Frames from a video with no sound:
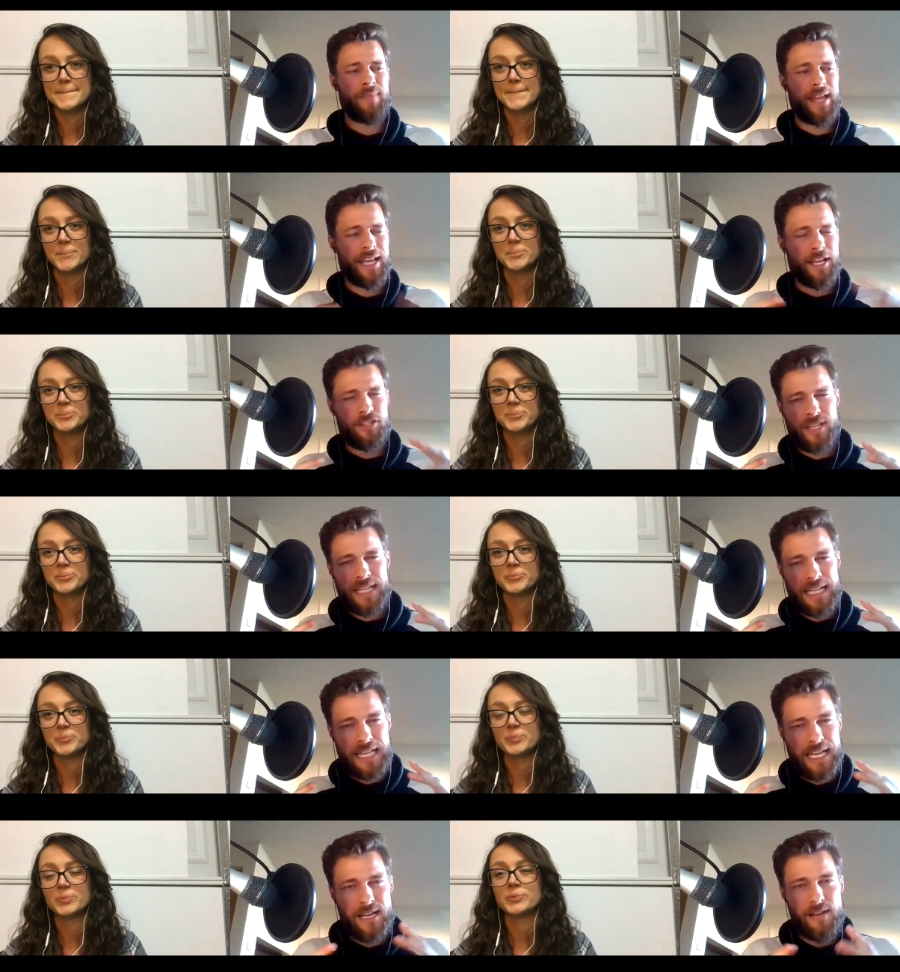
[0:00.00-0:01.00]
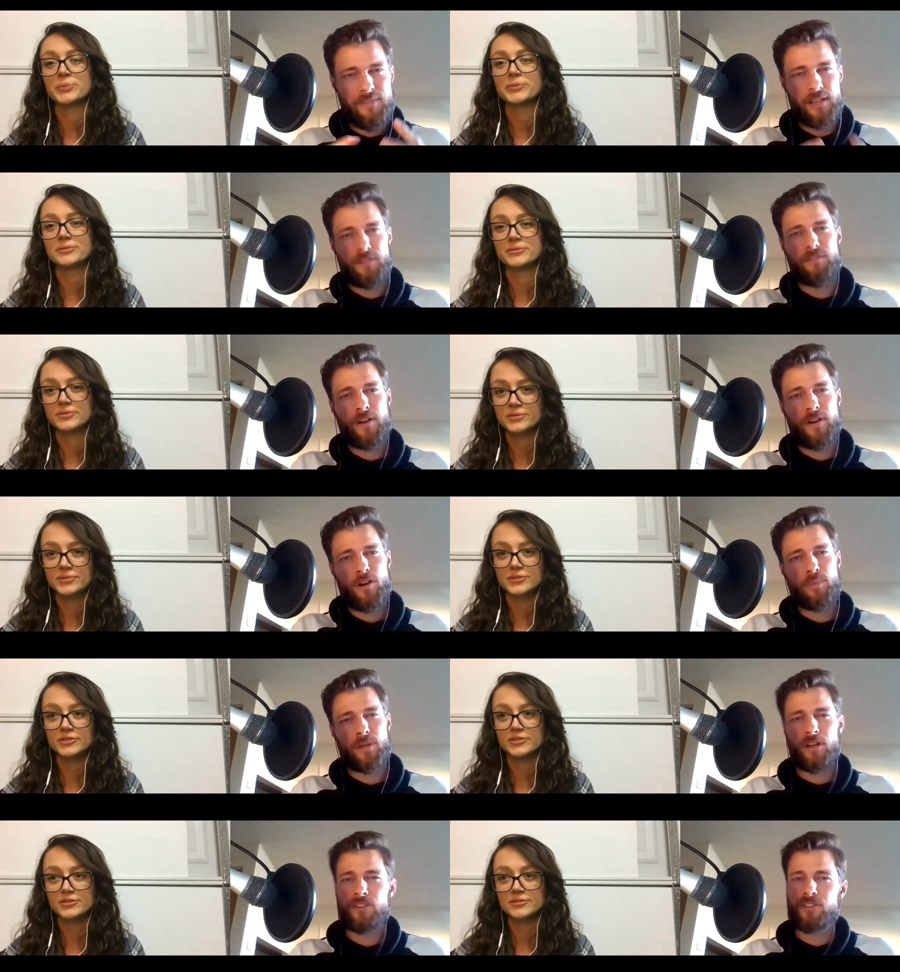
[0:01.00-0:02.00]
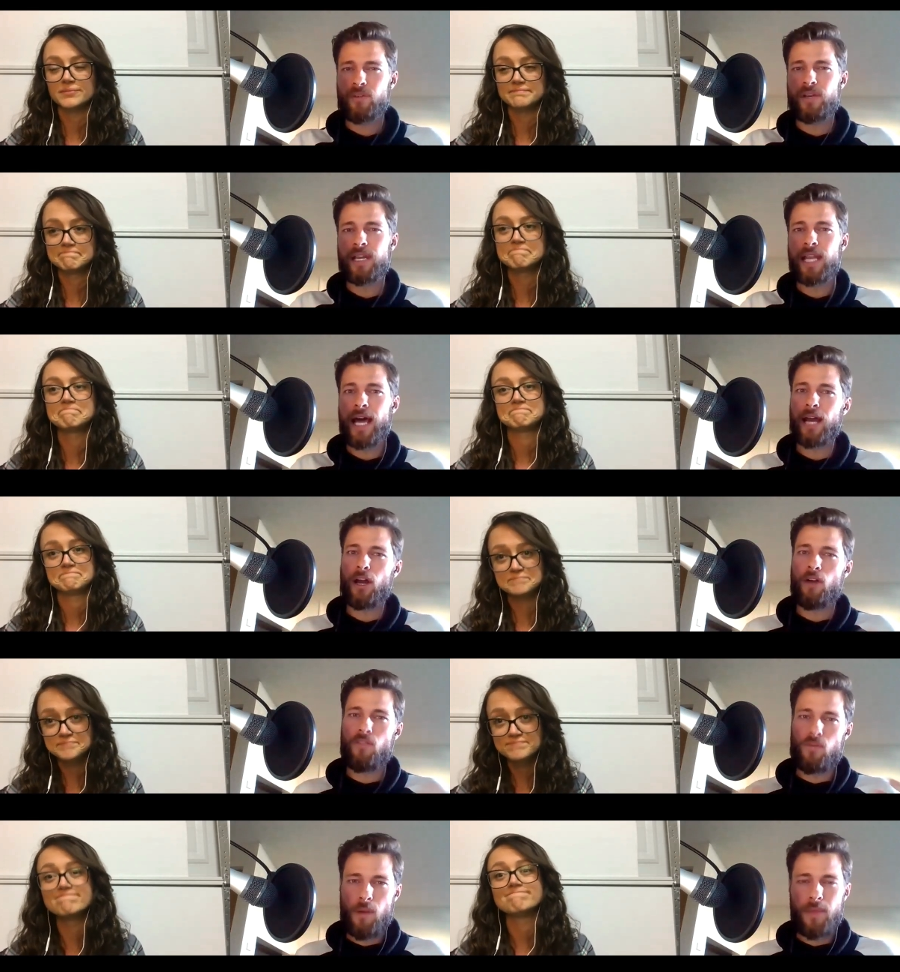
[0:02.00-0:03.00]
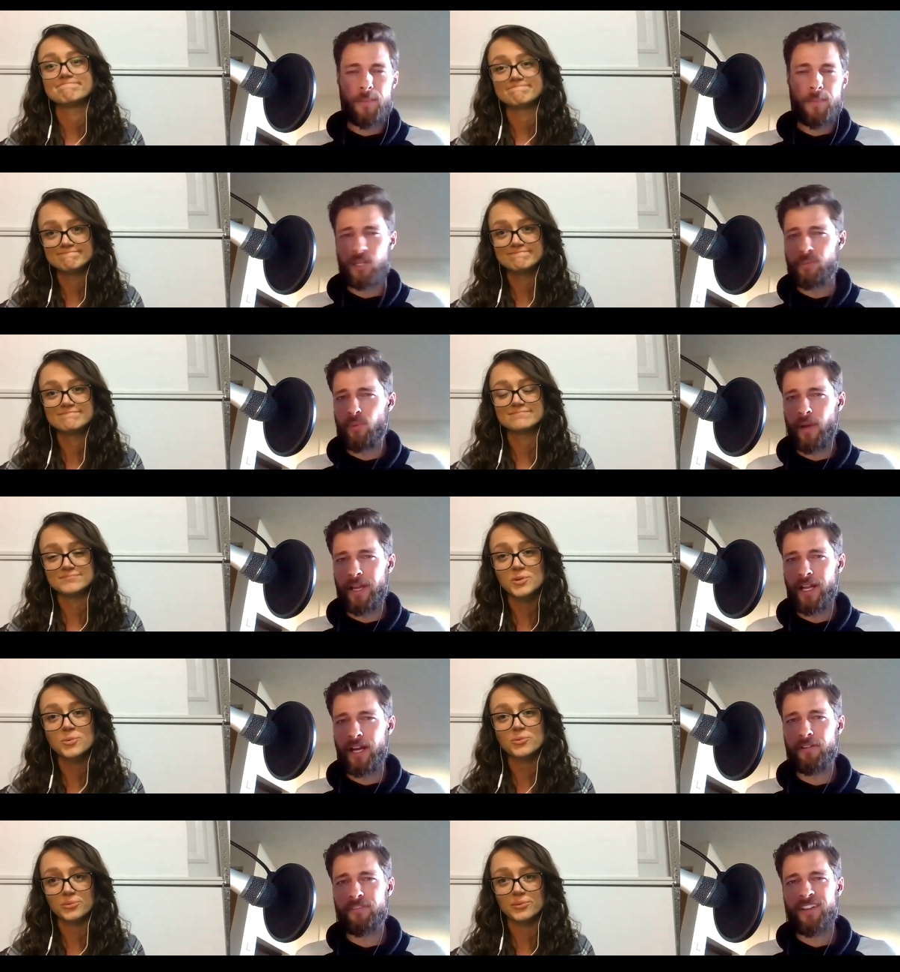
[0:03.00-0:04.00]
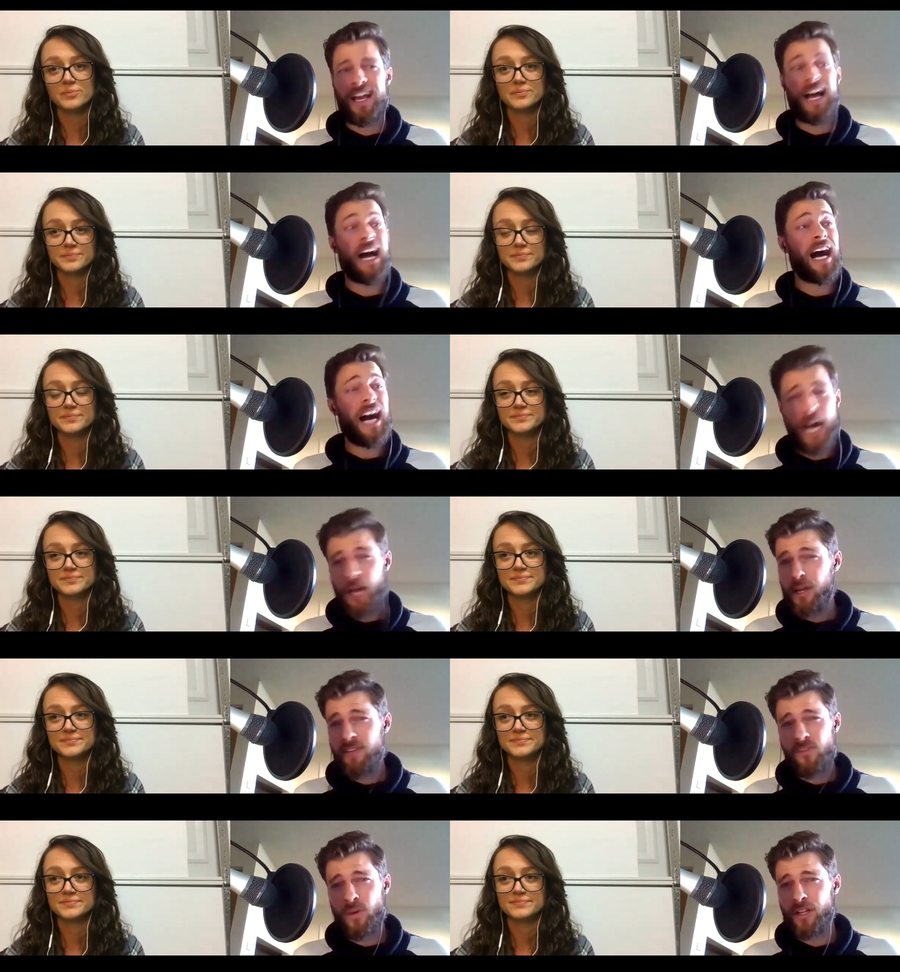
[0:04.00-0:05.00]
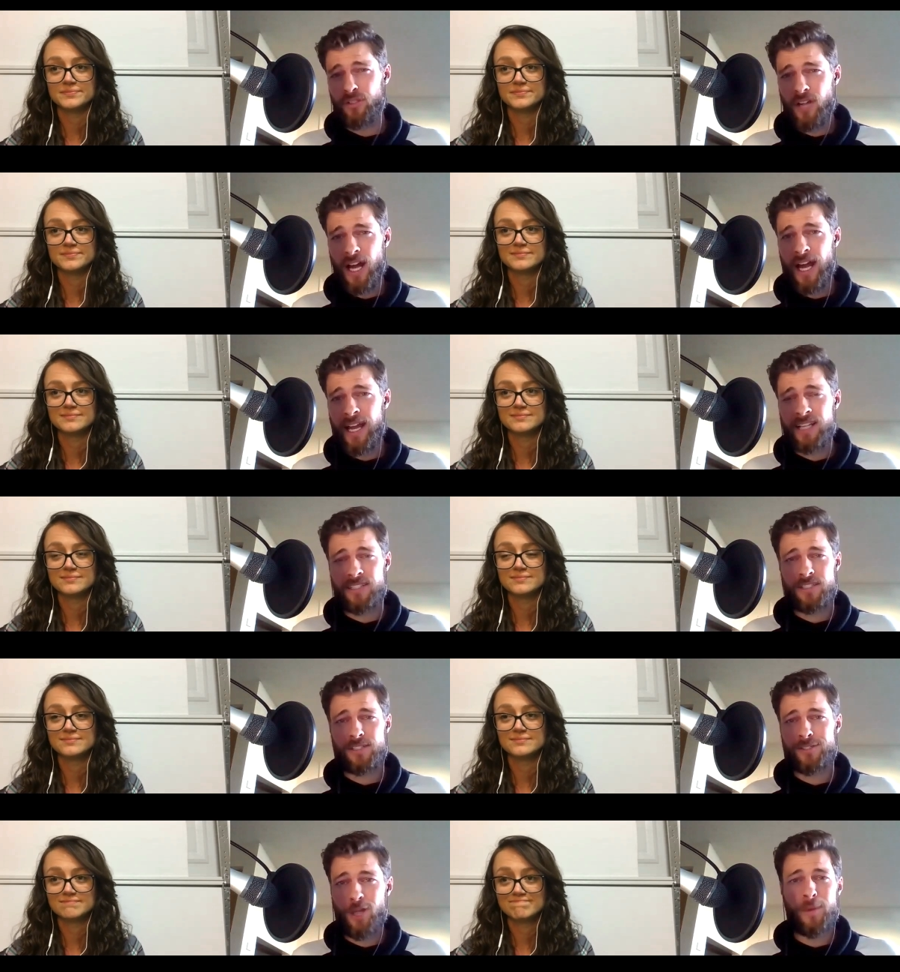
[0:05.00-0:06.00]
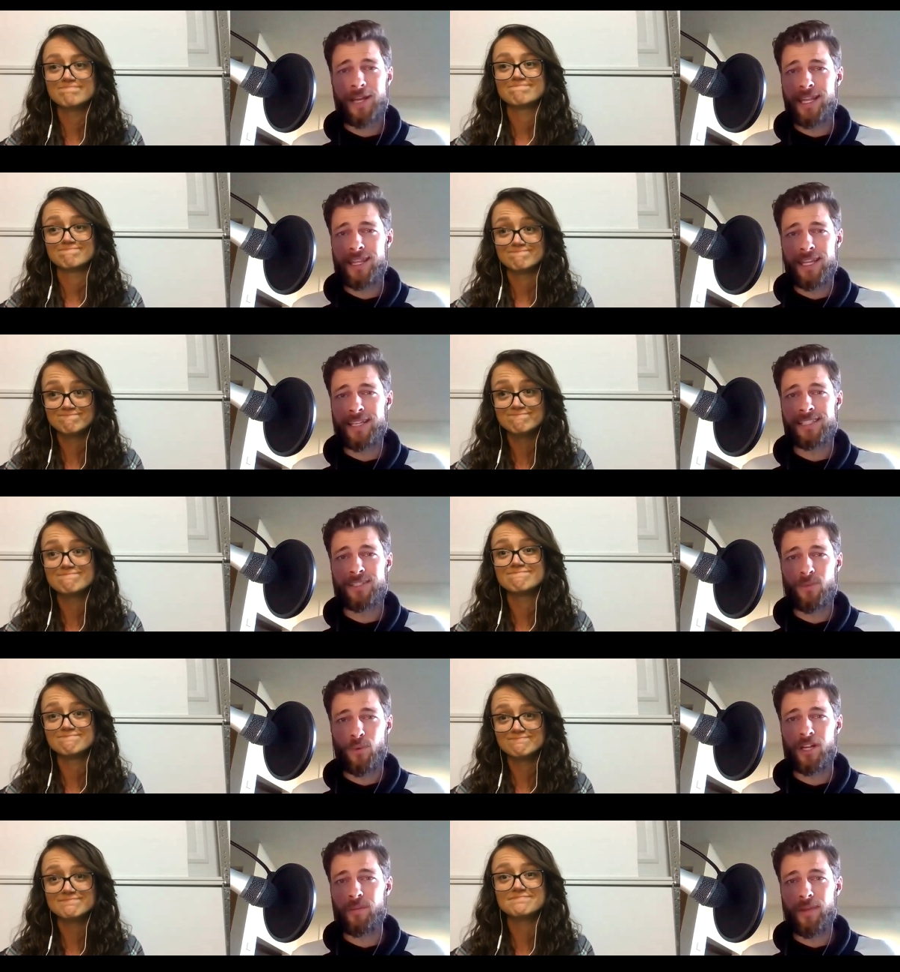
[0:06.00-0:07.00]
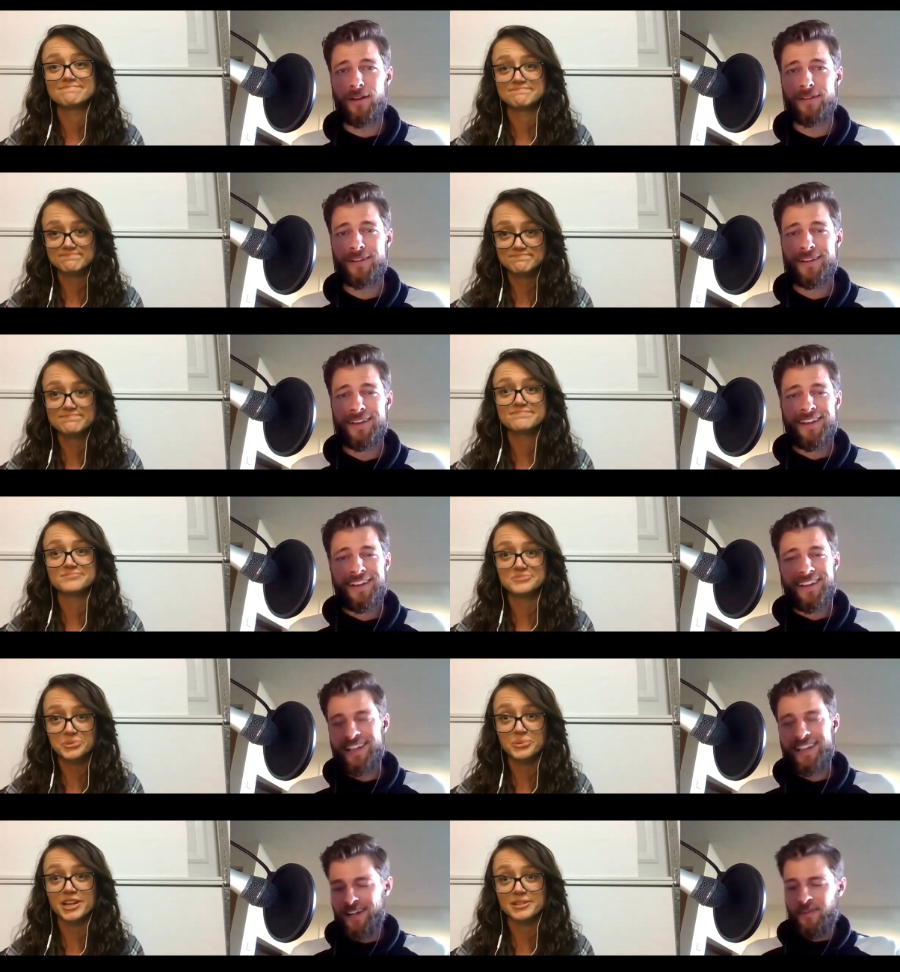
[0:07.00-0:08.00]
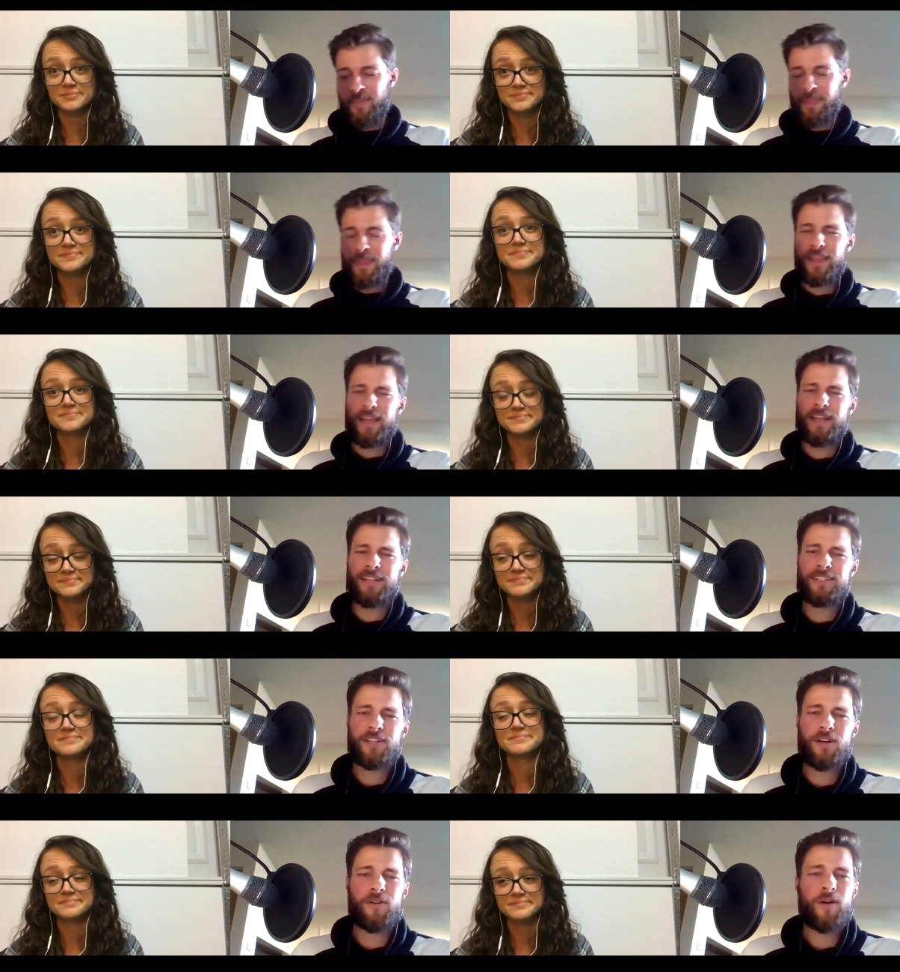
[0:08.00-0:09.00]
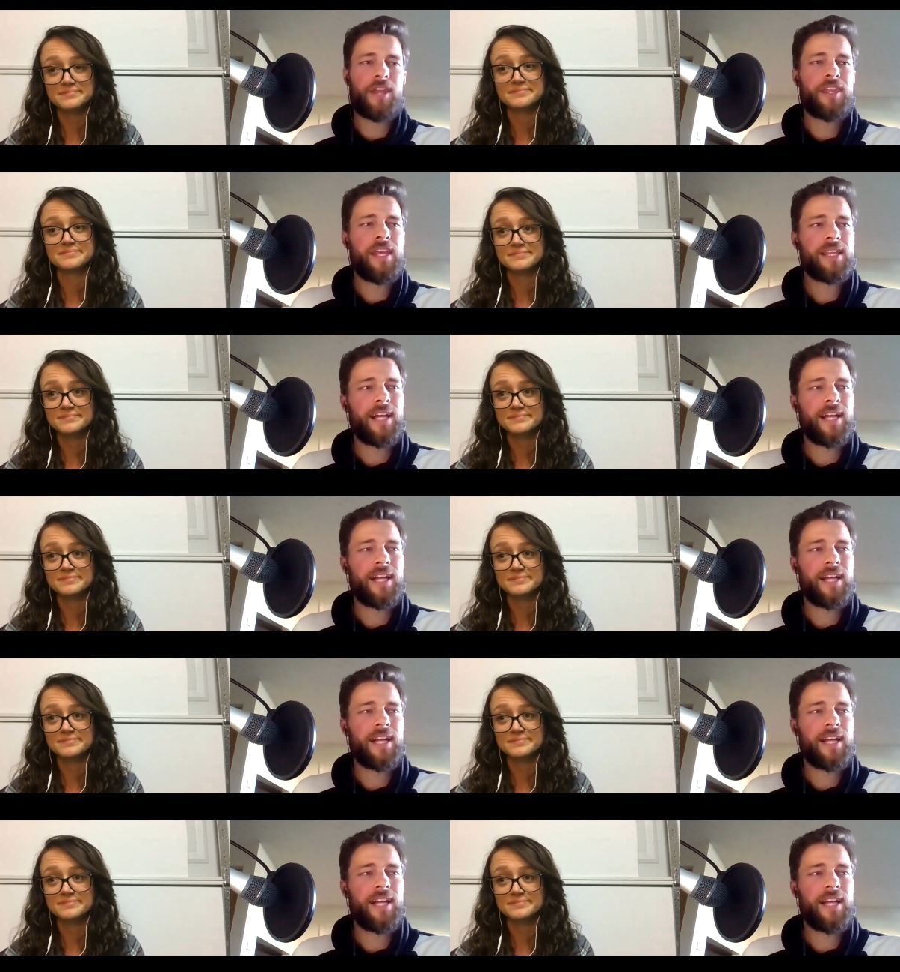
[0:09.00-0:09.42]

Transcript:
Speaker 1: making sure they get enough info, but also not overwhelming them to the point of, I don't even want to try because there's so many things to worry about, right. you know? And so I think